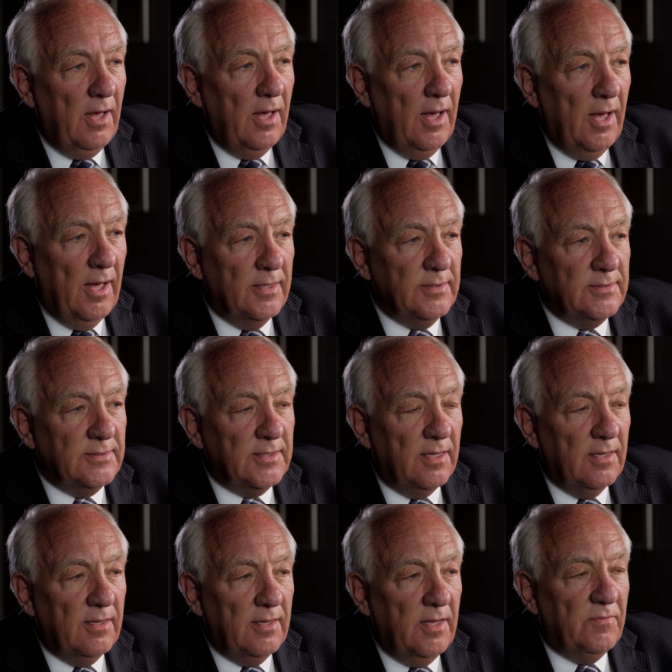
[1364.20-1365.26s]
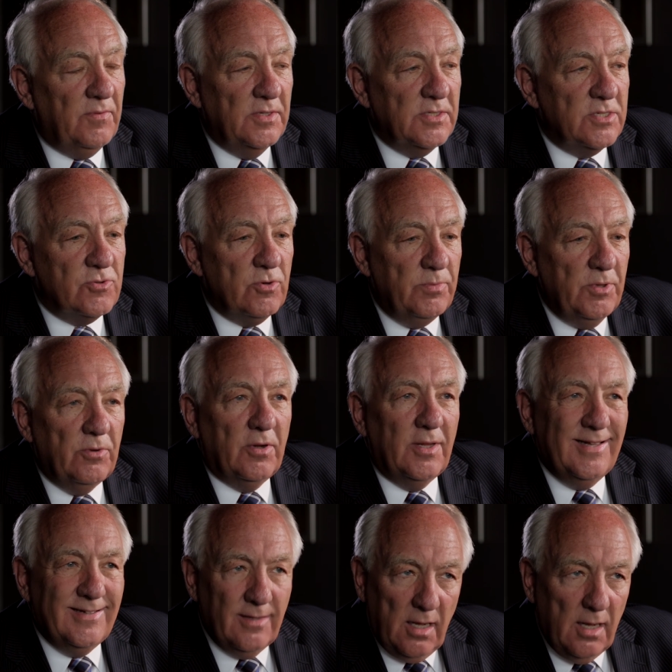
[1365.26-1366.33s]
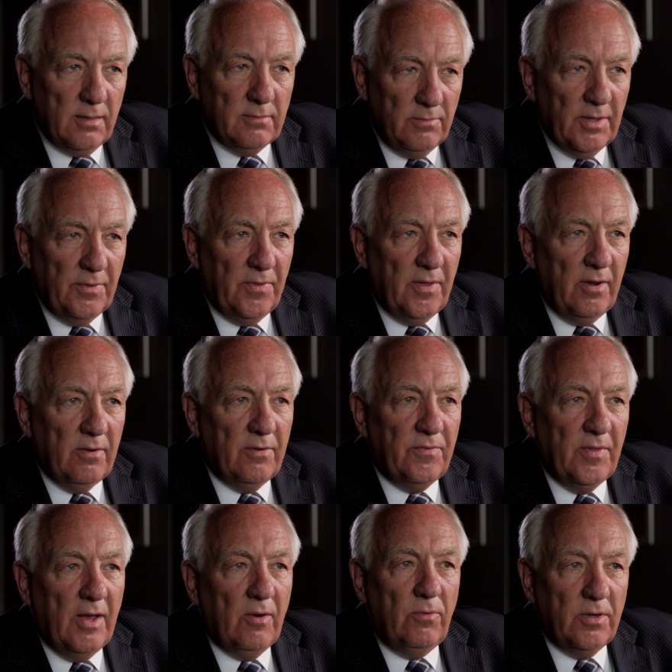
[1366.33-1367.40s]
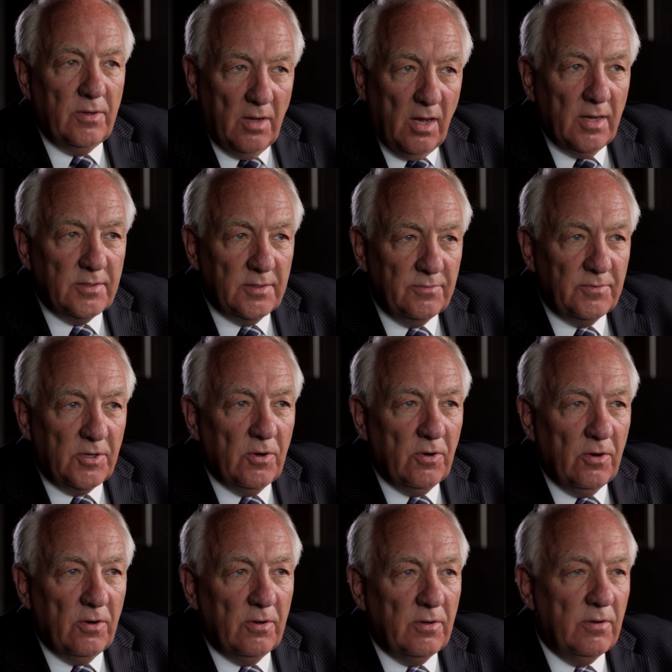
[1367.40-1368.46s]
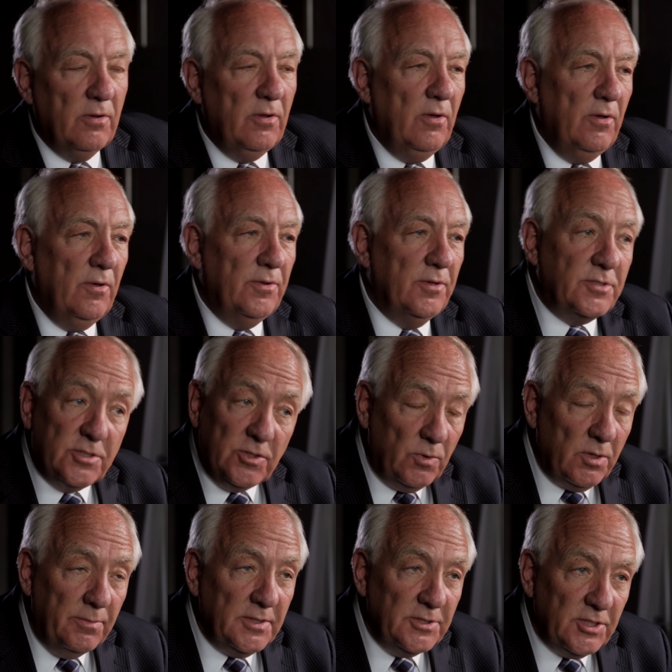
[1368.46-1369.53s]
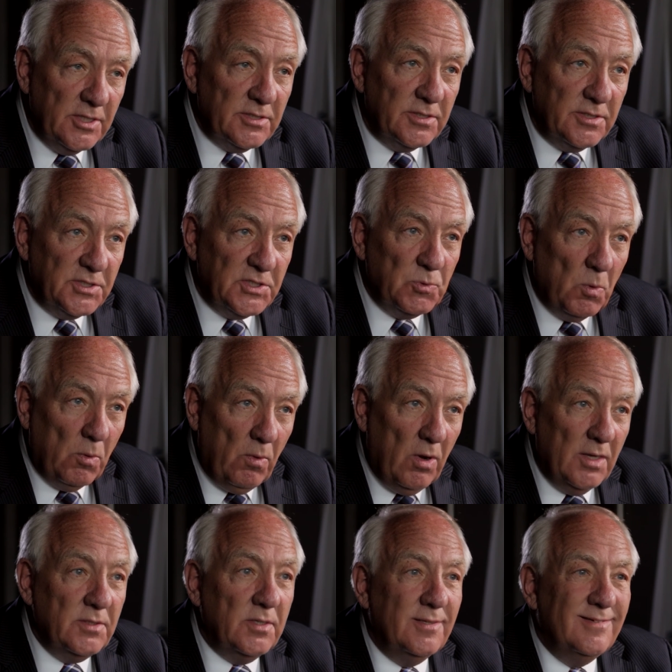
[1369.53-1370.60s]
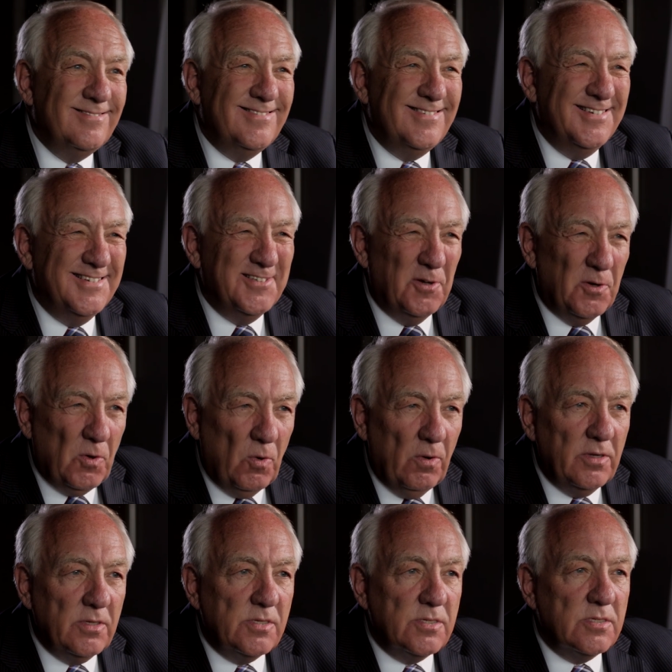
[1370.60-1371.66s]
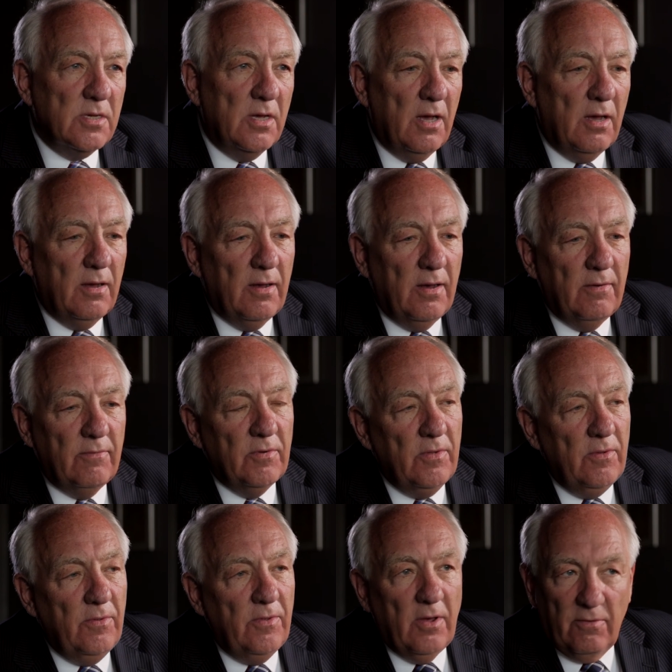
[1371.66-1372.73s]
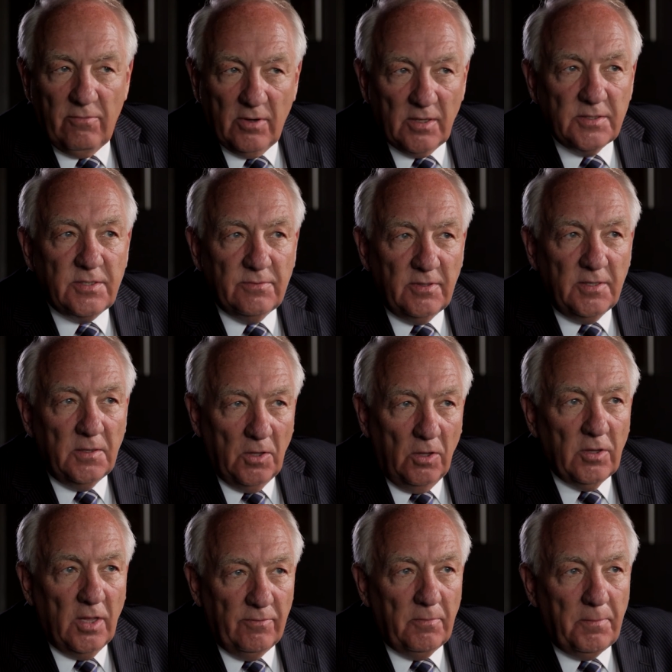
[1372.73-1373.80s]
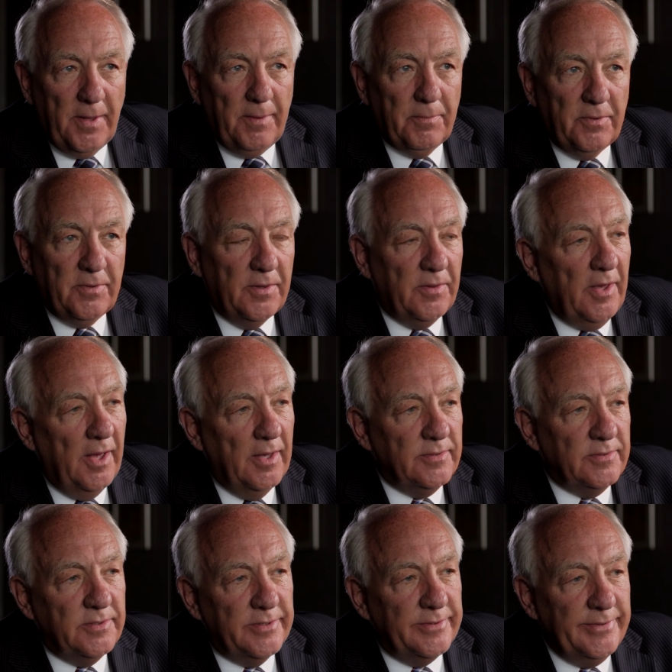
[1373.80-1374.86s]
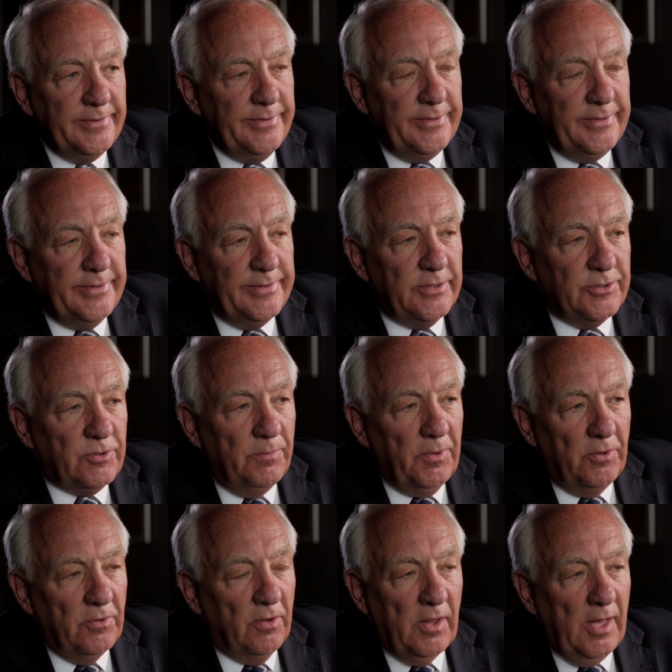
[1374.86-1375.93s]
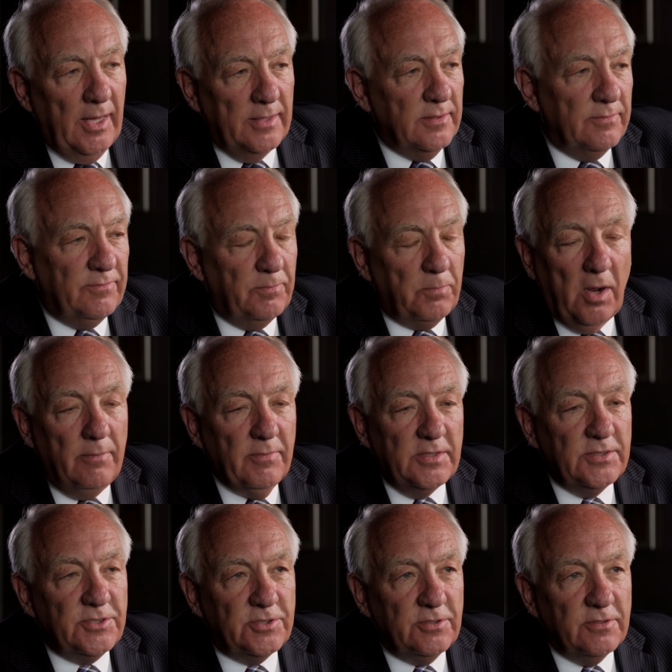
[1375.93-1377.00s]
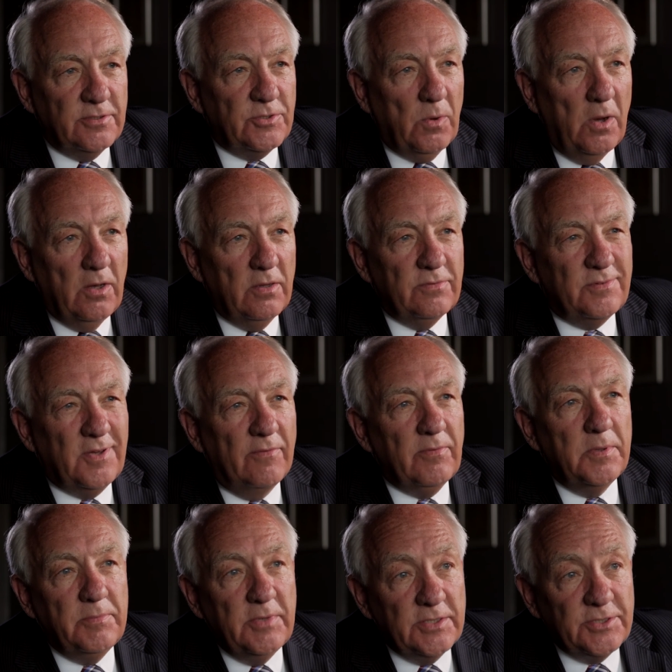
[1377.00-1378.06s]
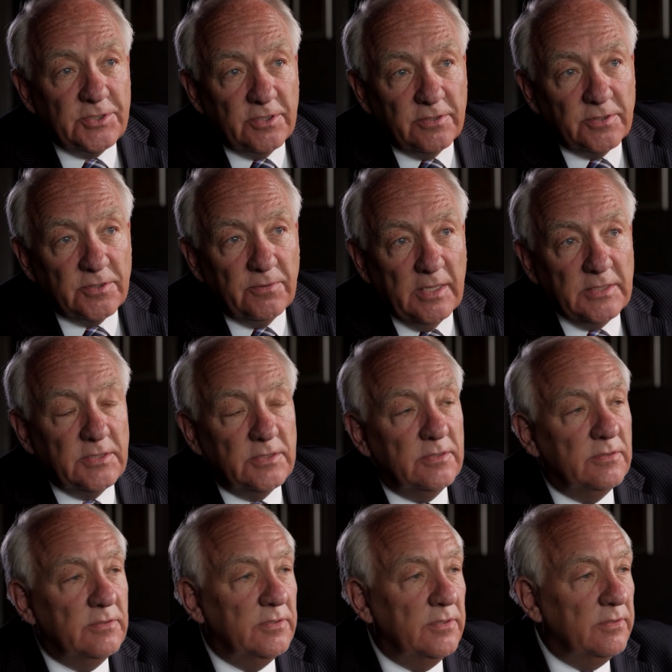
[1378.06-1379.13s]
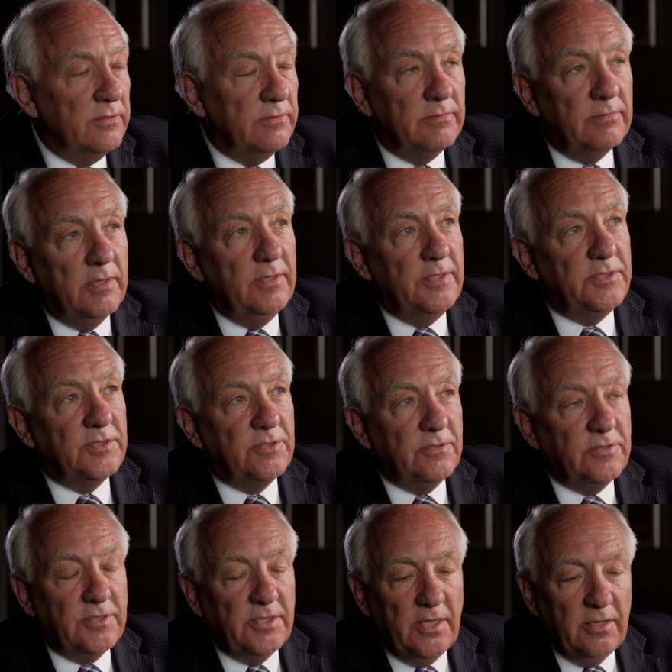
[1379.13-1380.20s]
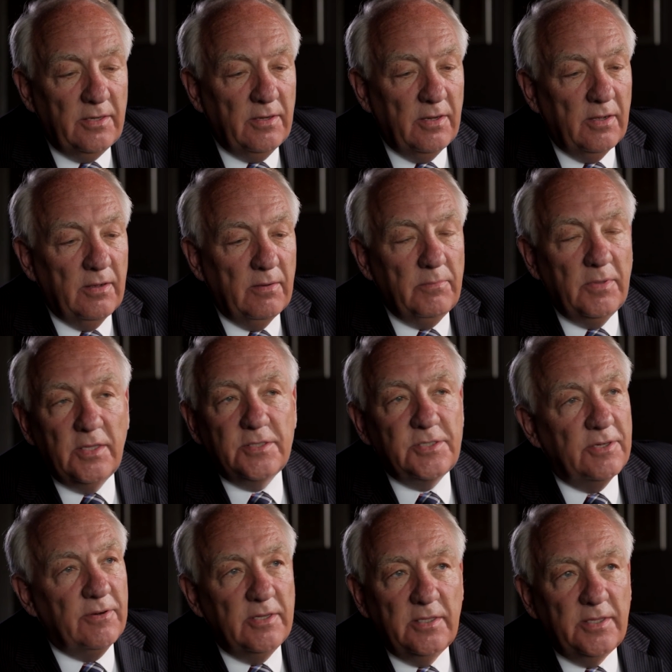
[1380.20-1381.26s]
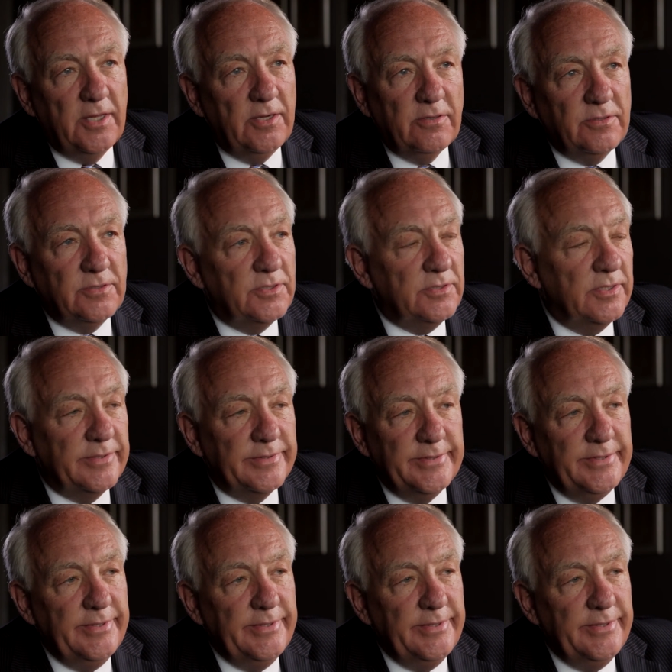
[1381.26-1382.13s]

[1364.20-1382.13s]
And if this tribunal had not been there, that would not have occurred there still would have been justice in Rwanda and their courts uh, of, of relatively low level people. In the end, uh, the tribunal had the prime minister and 12 government ministers arrested, uh, at least 13 uh, military leaders, uh,